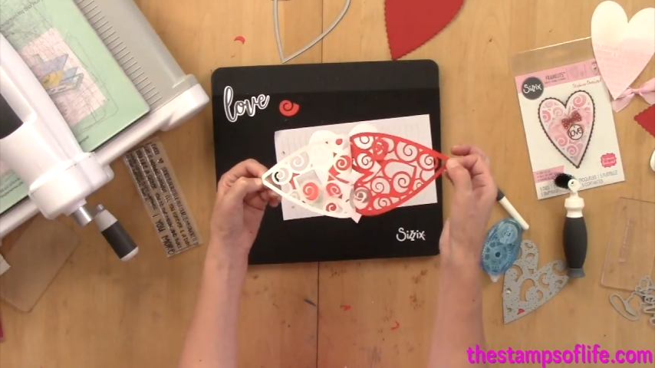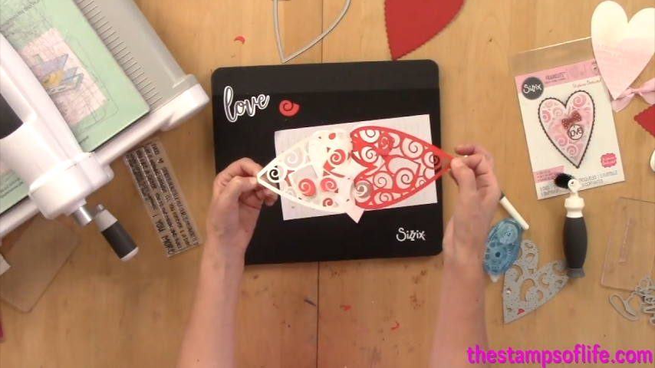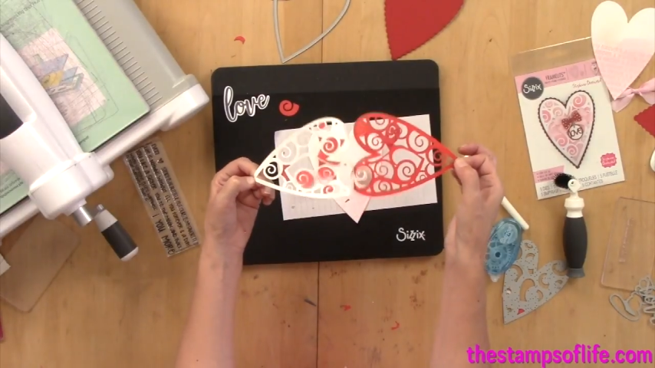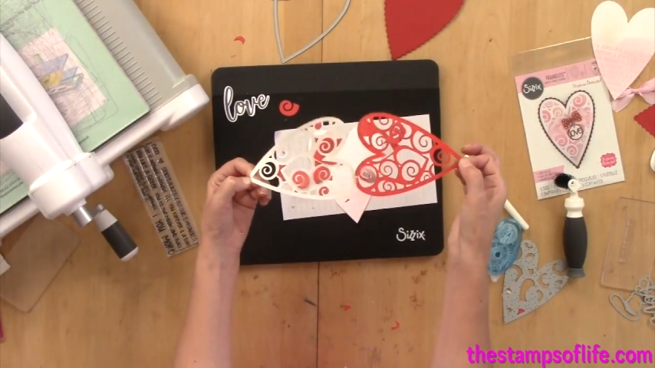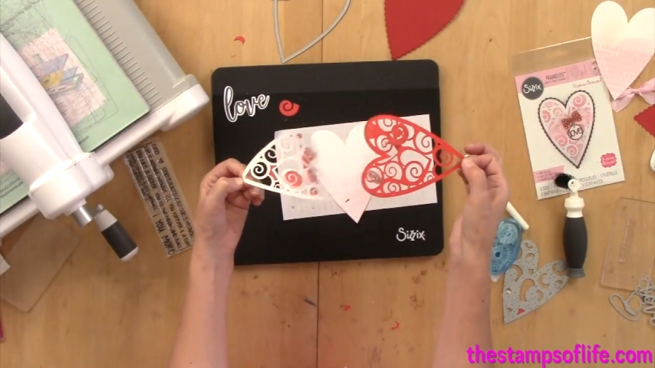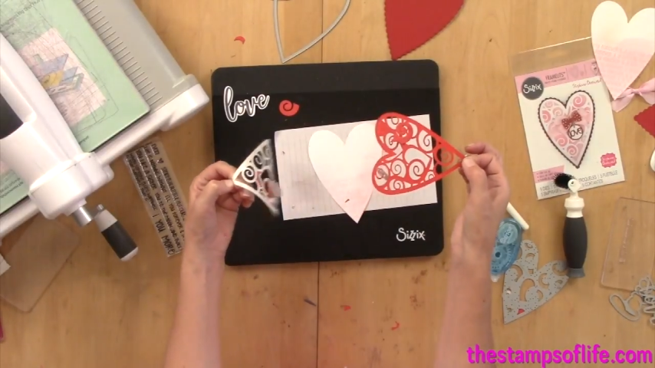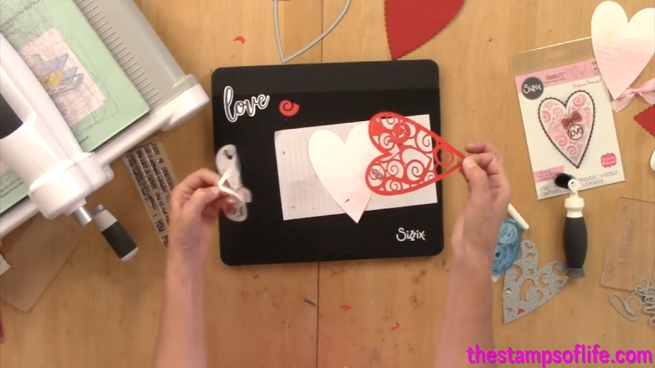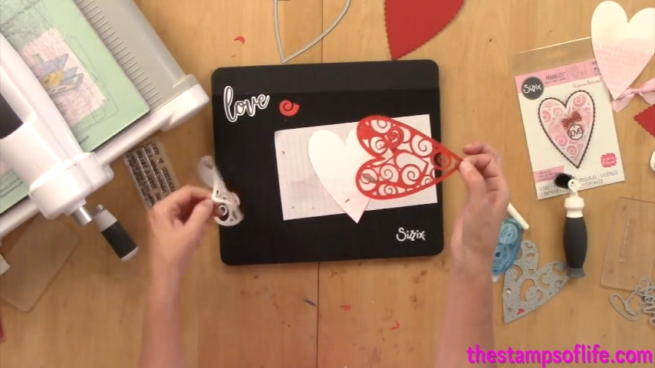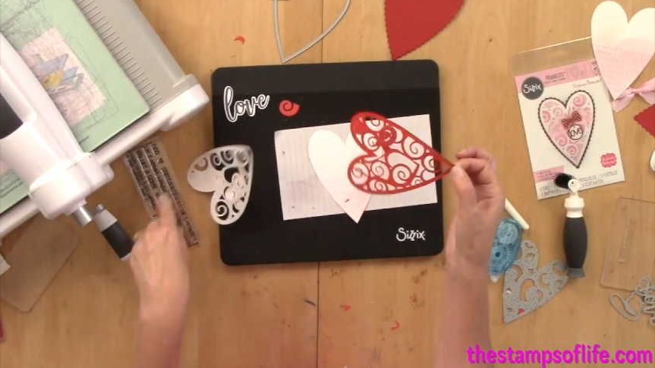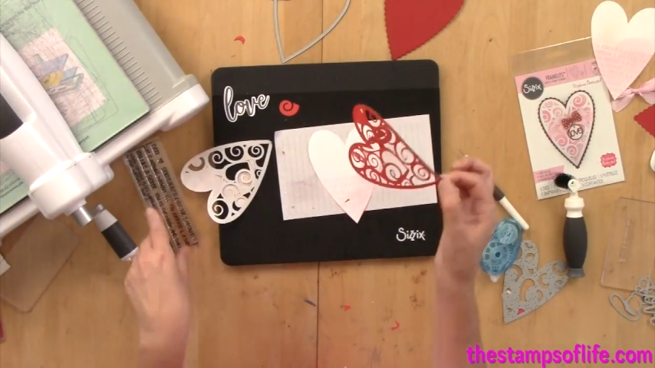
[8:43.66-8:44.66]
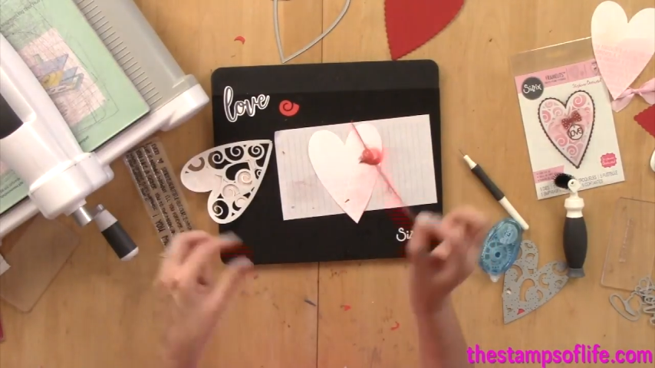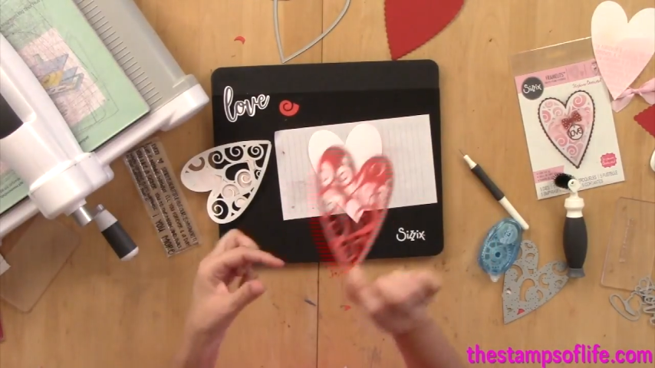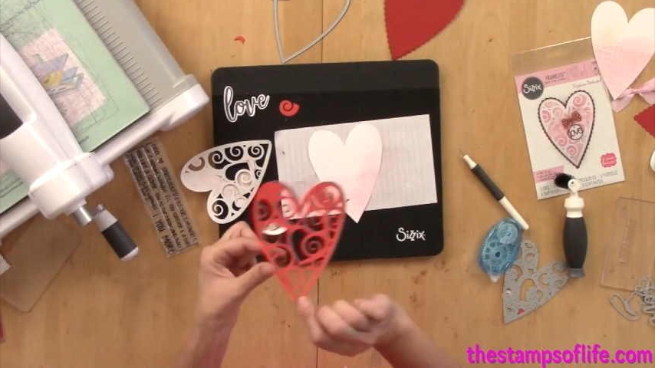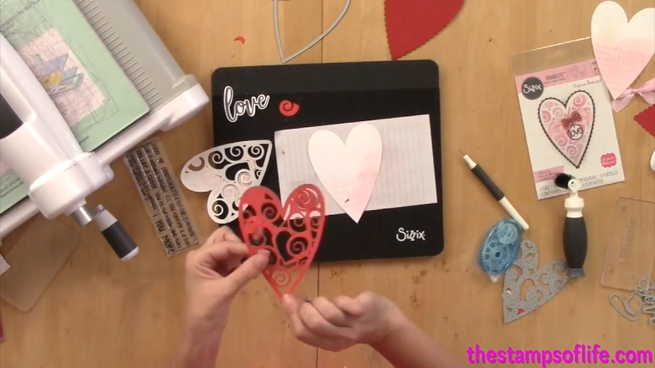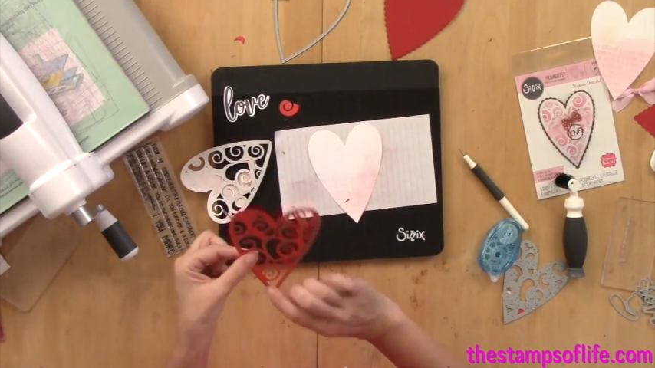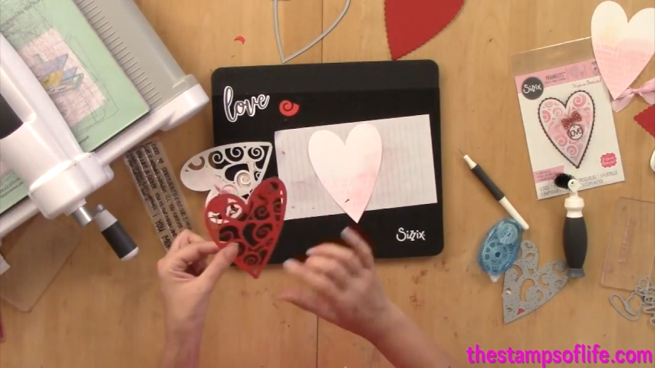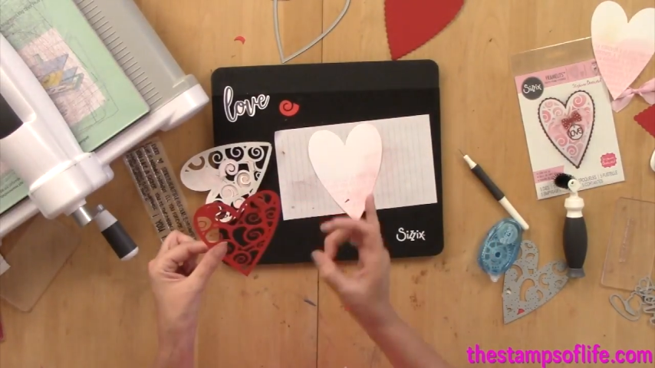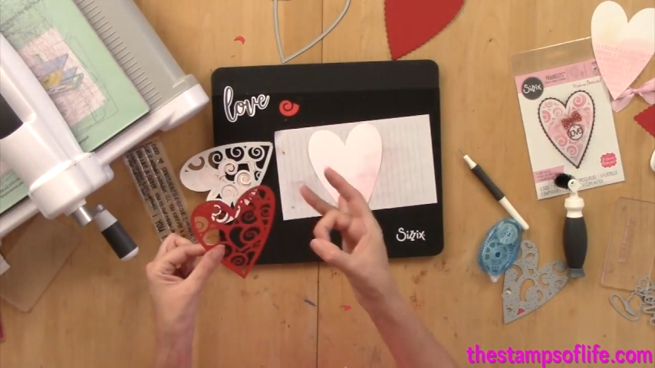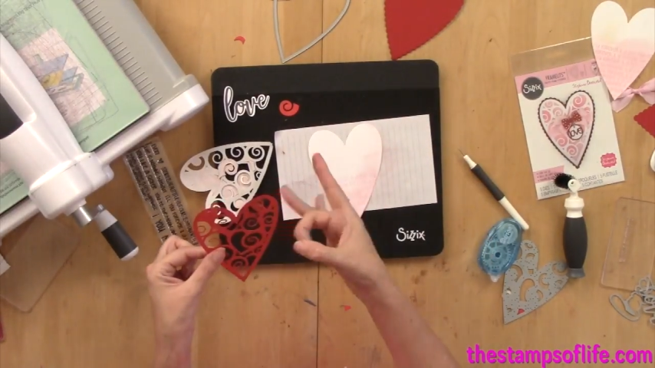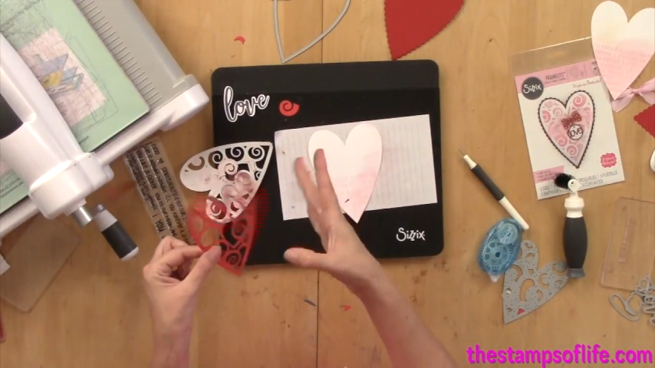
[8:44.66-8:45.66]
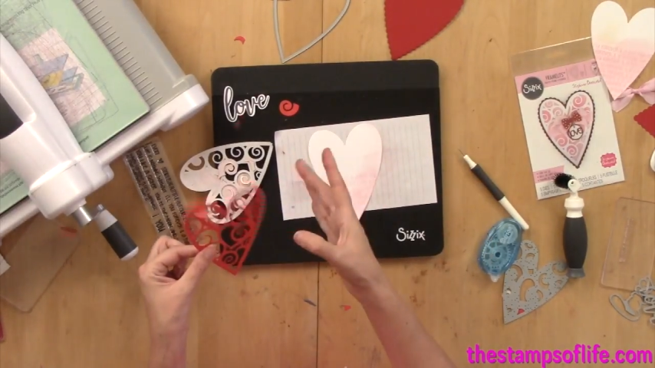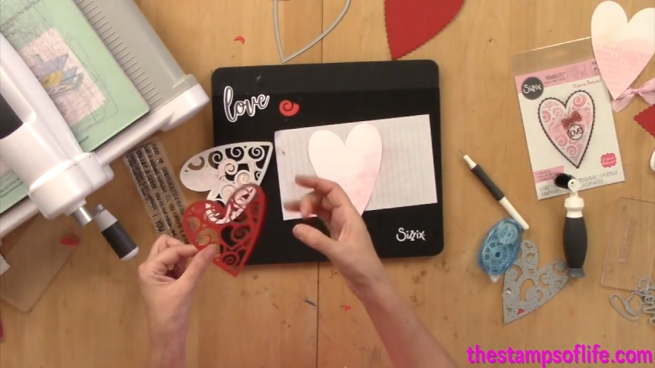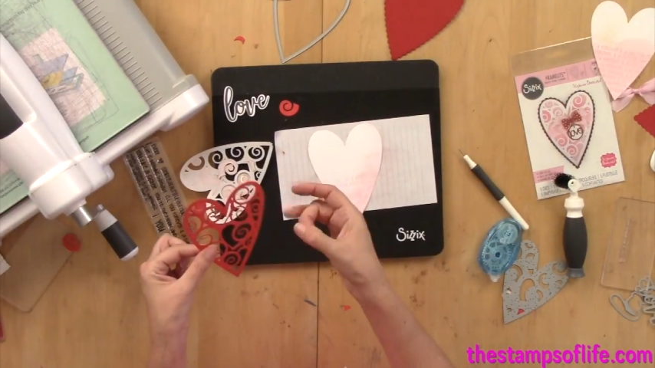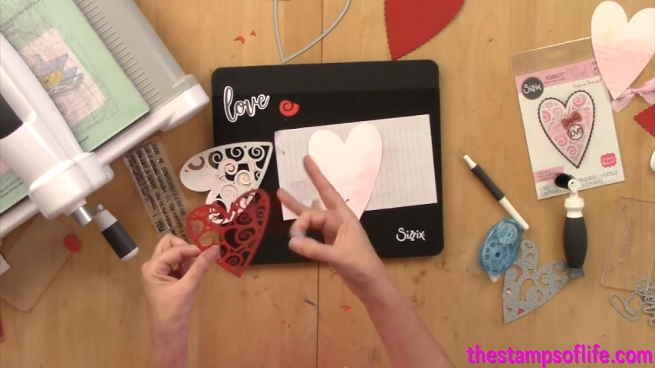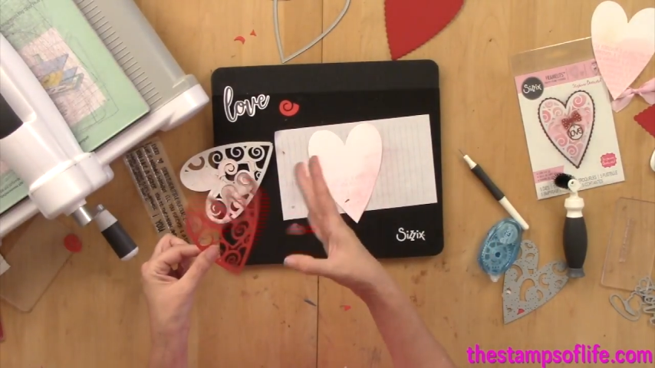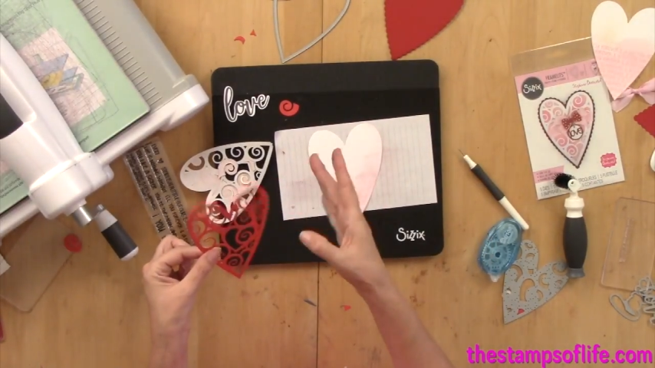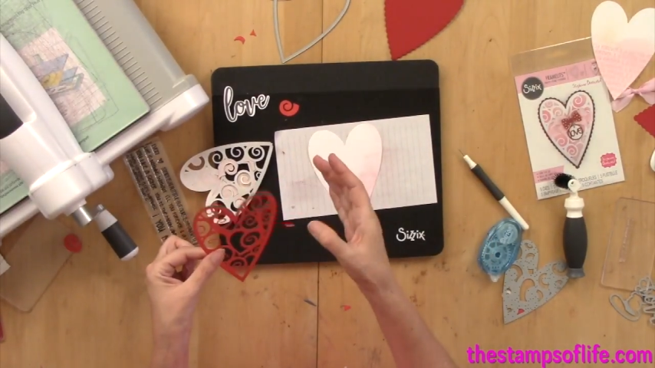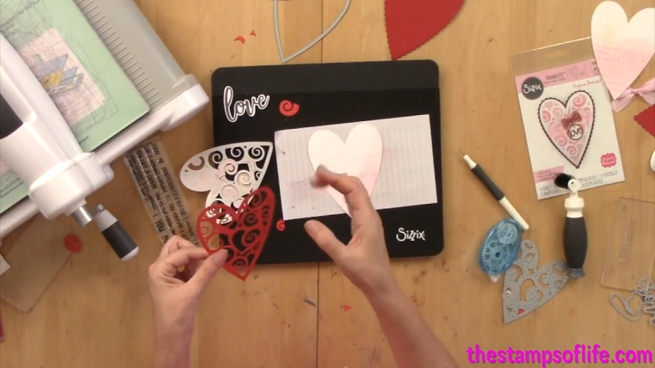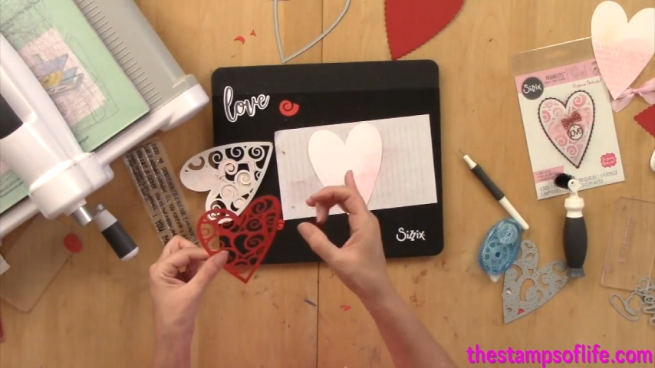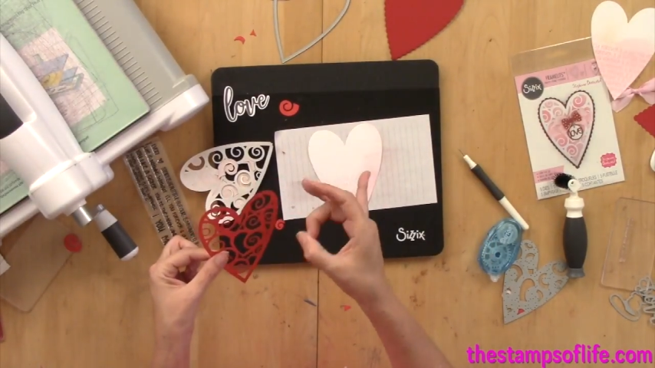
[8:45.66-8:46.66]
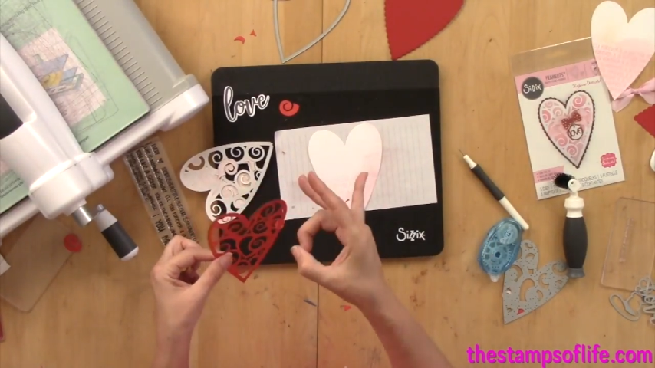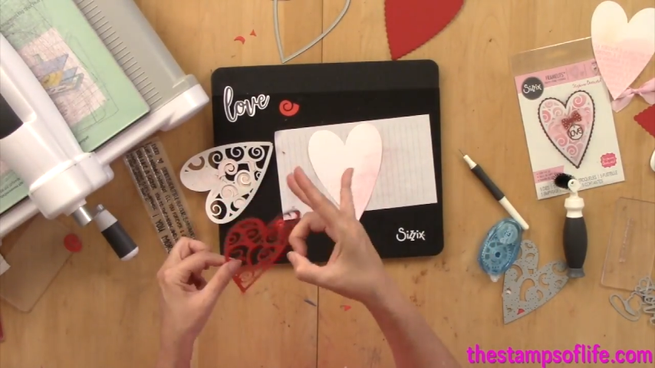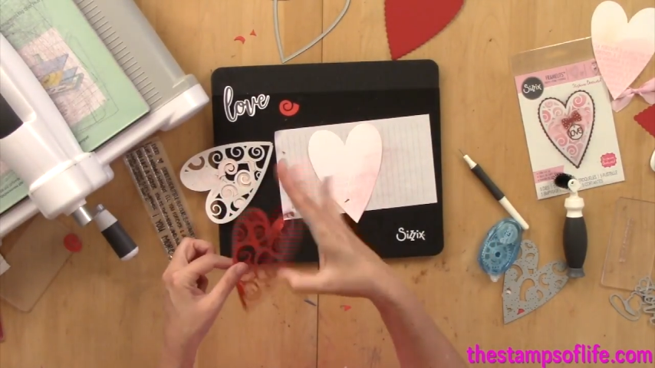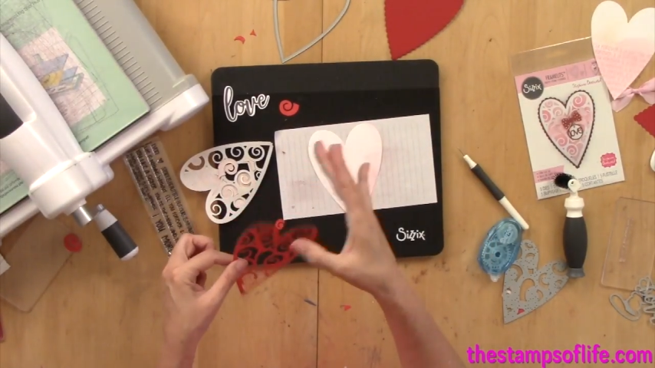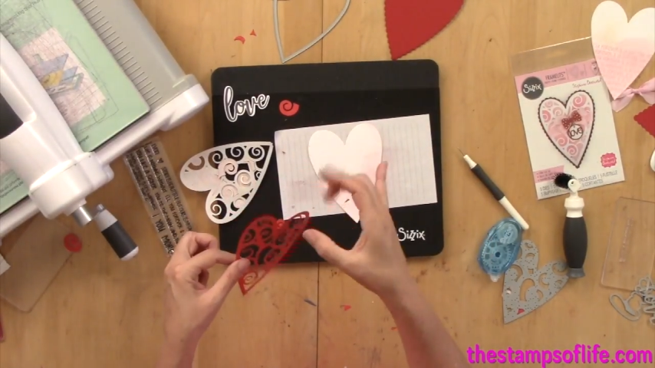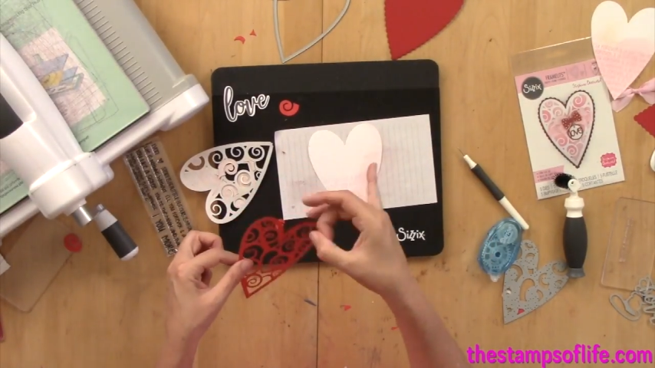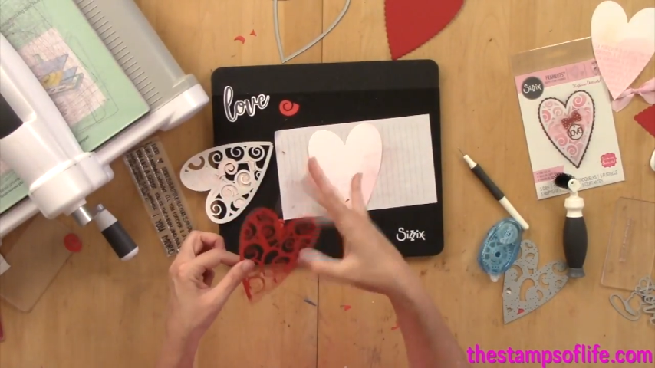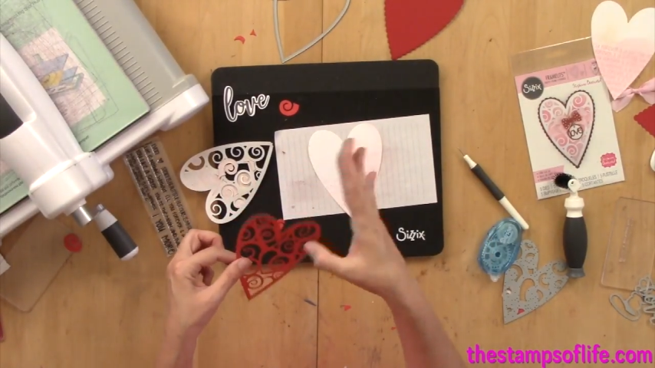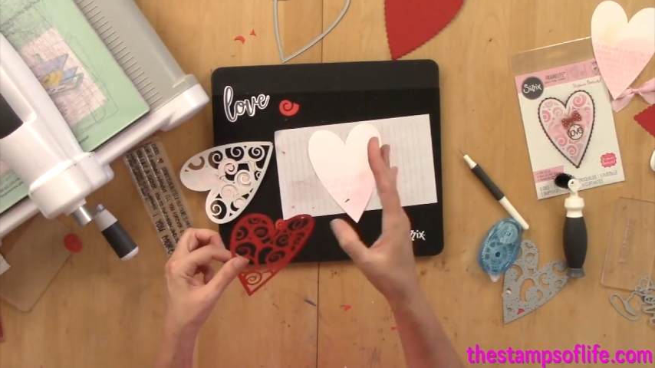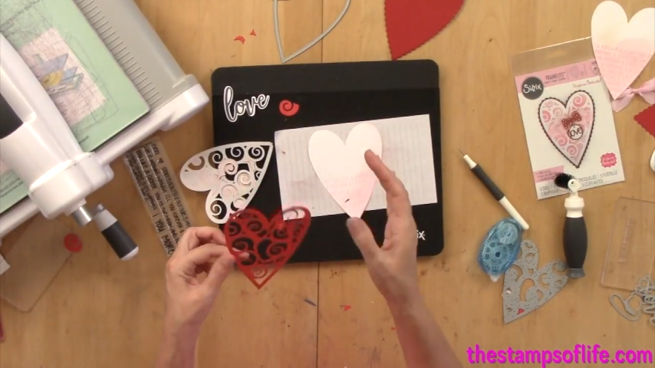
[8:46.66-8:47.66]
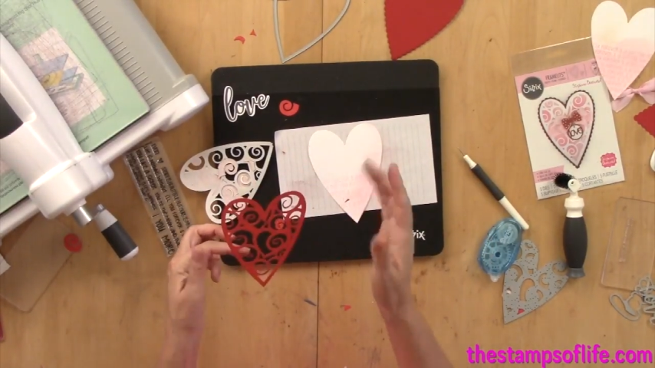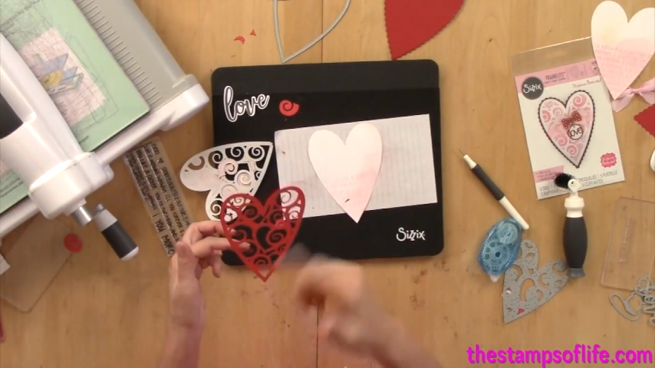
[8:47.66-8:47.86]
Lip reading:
No face is visible, so there are no lips to read.